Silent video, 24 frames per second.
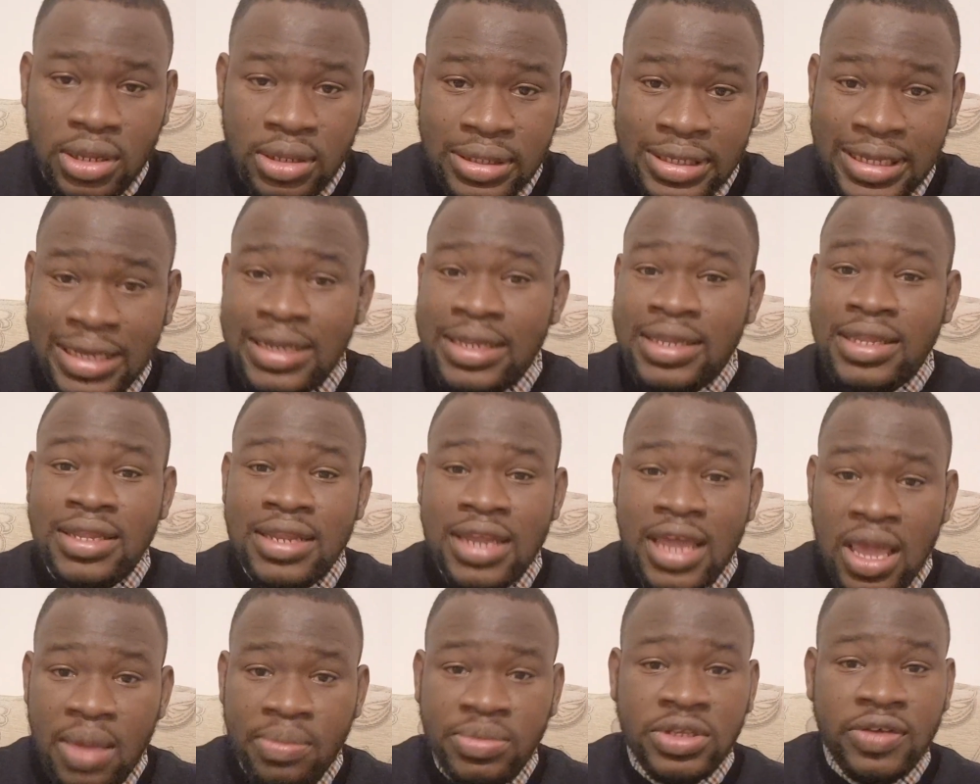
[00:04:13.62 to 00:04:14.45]
the
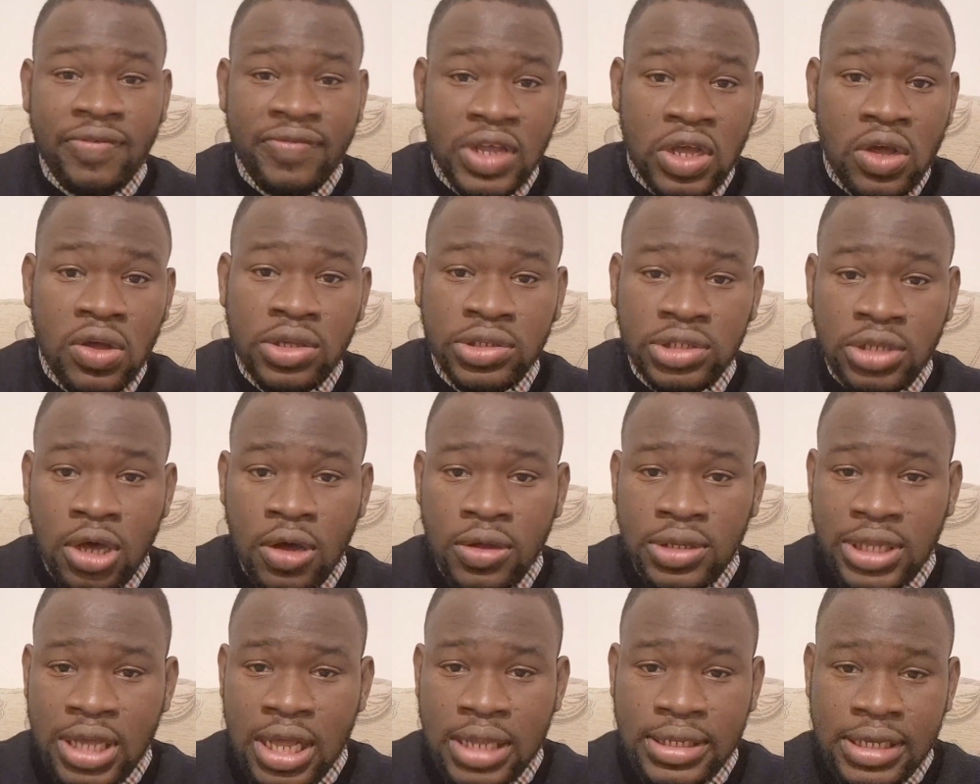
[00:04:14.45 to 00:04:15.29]
names of the
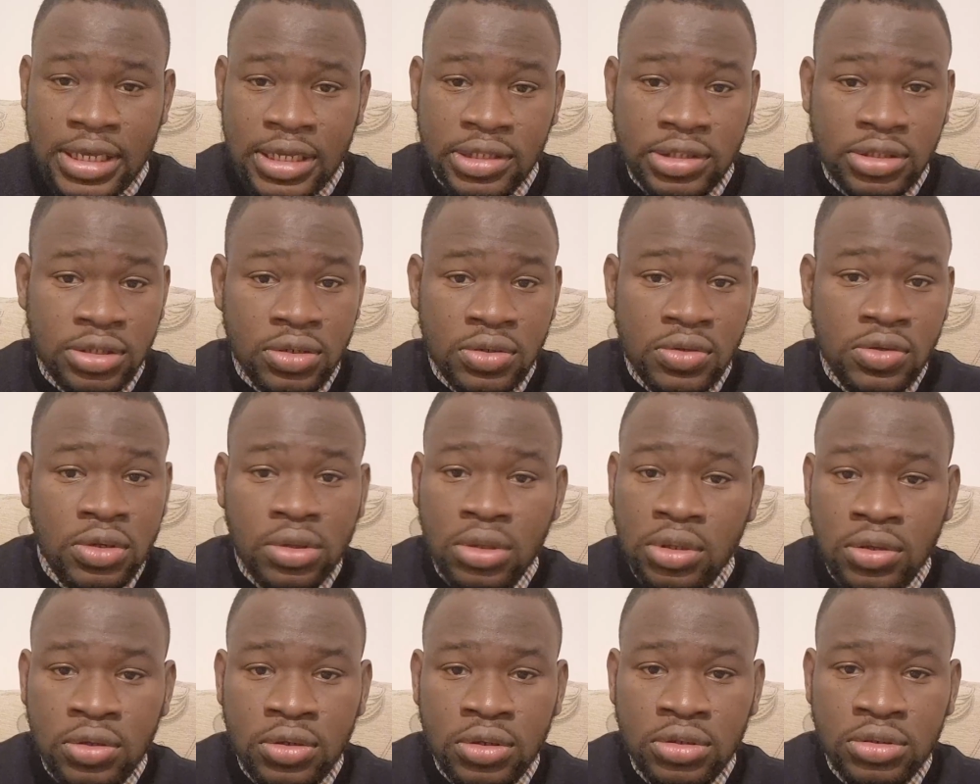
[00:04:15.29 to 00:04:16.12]
consultant into
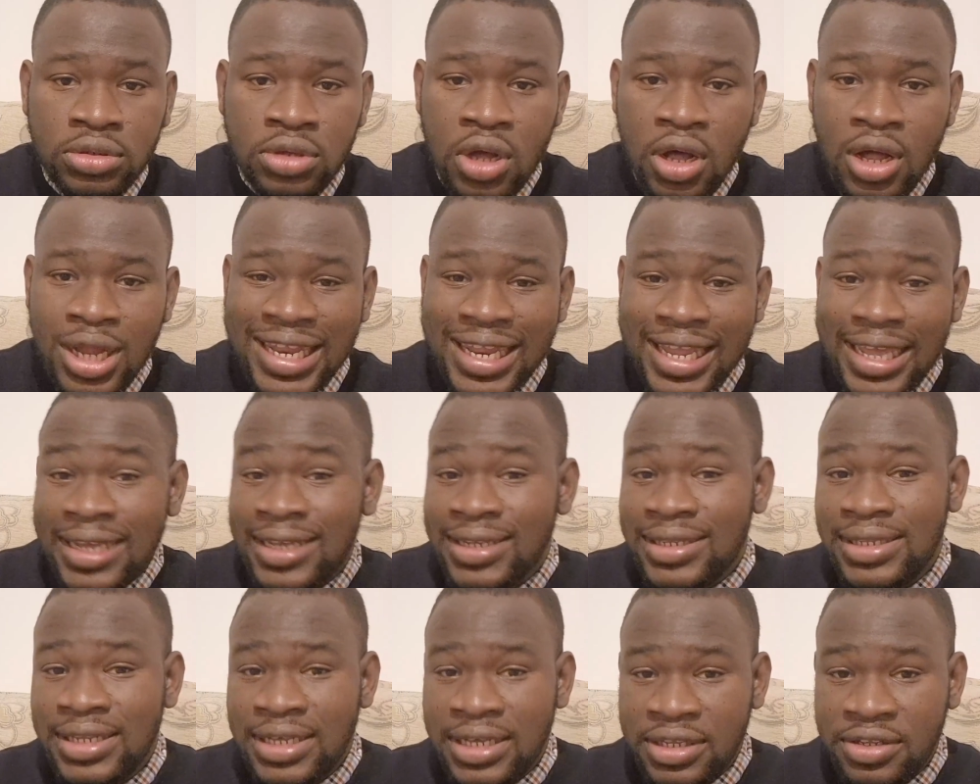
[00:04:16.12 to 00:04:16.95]
Google or
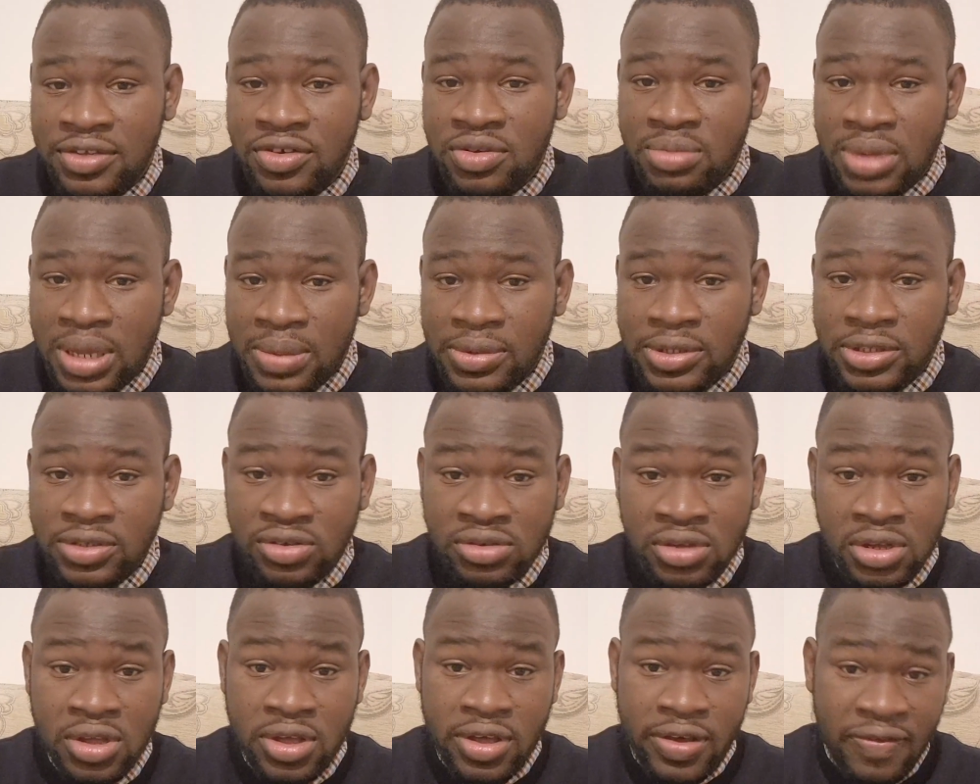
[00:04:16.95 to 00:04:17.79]
LinkedIn, you'll be able
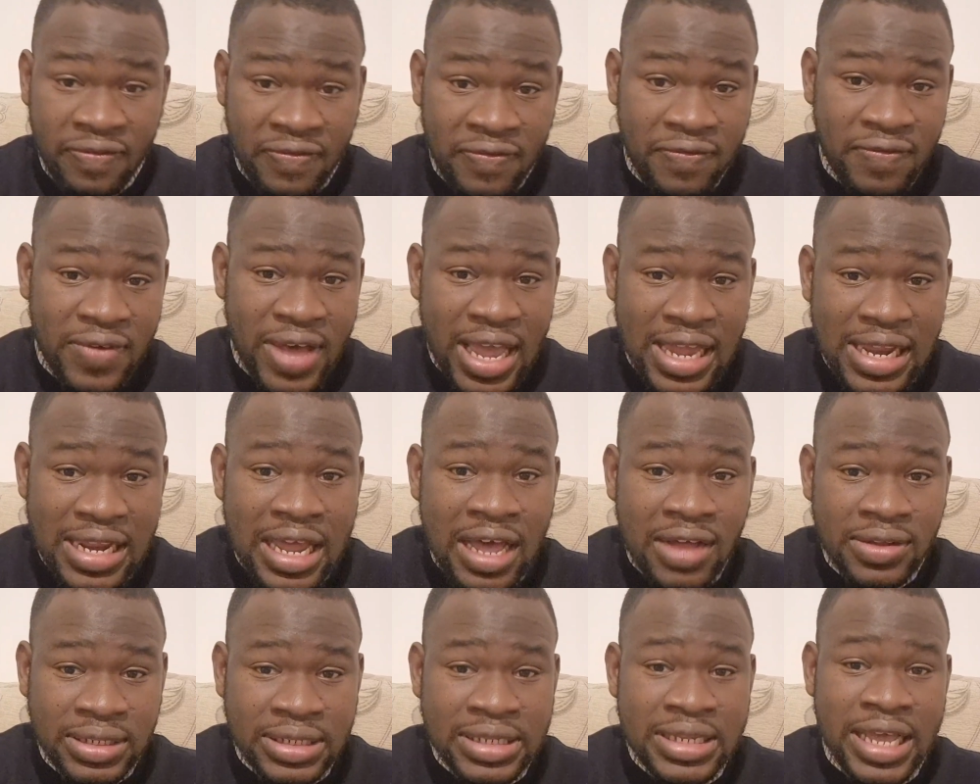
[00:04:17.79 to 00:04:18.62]
to find
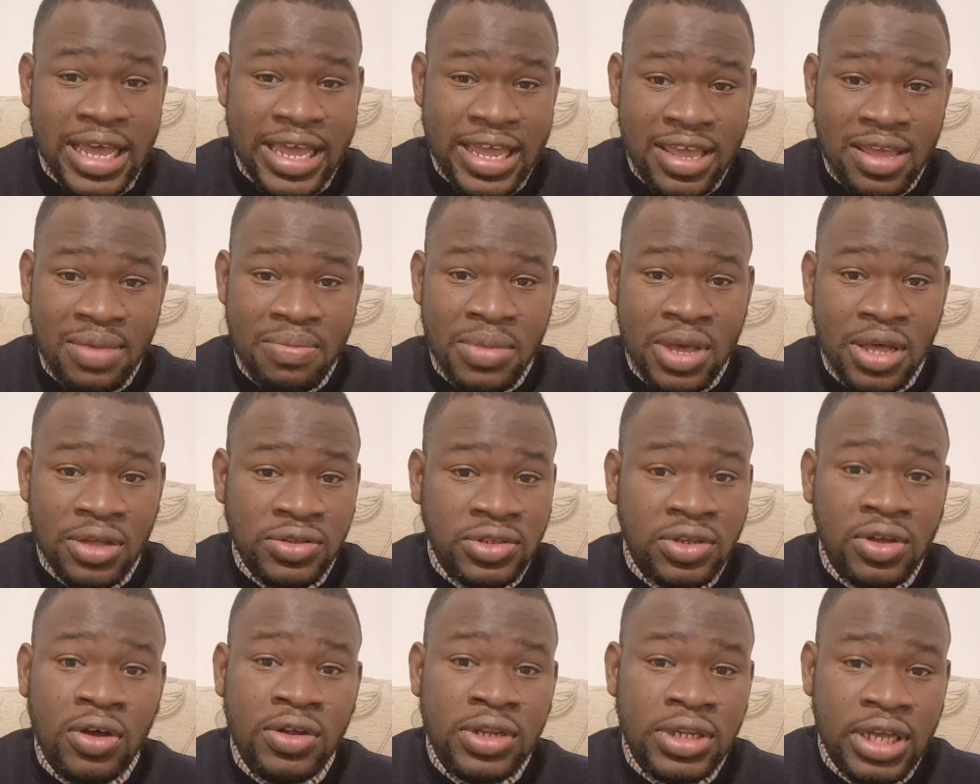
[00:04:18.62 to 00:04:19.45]
out their
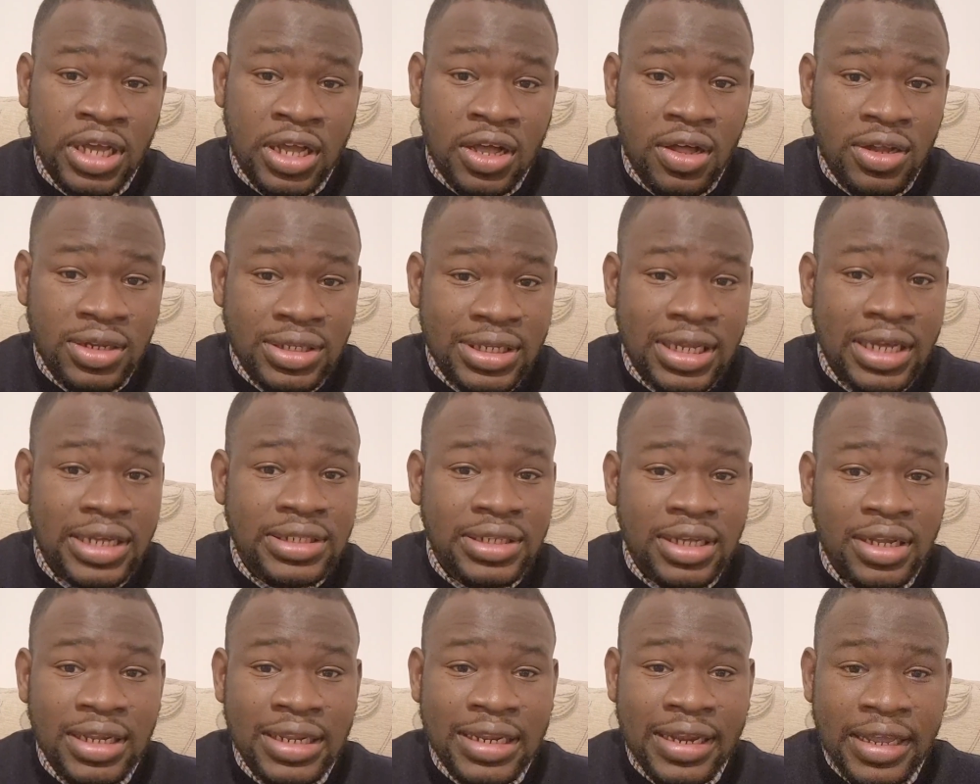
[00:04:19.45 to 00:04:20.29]
emails or their contact
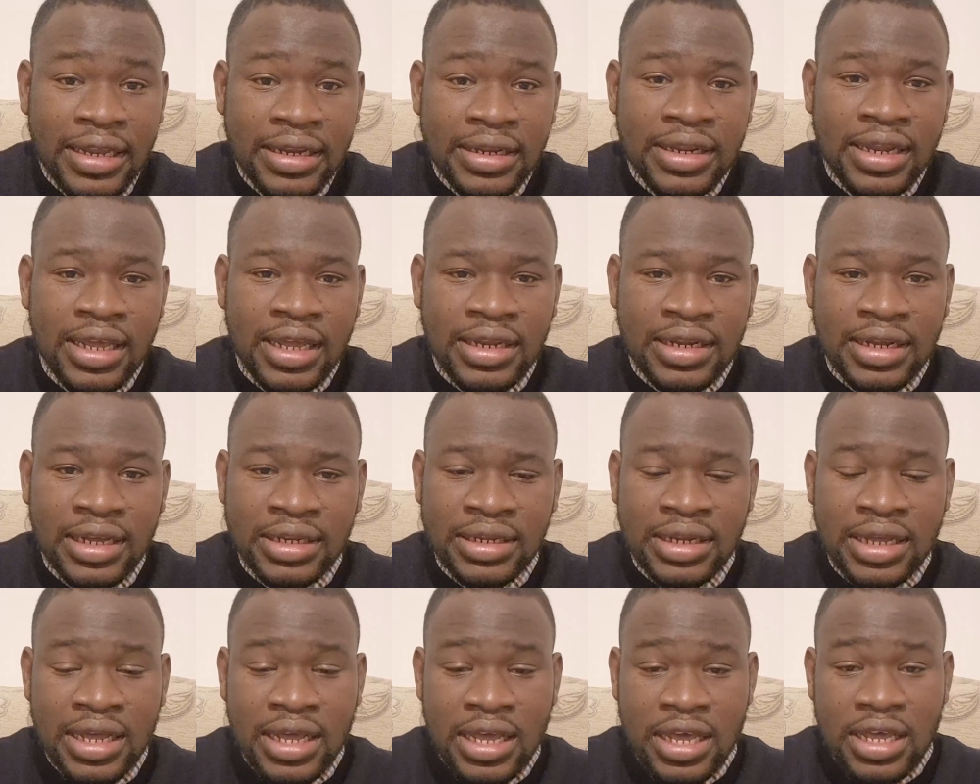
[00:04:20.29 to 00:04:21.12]
on LinkedIn, and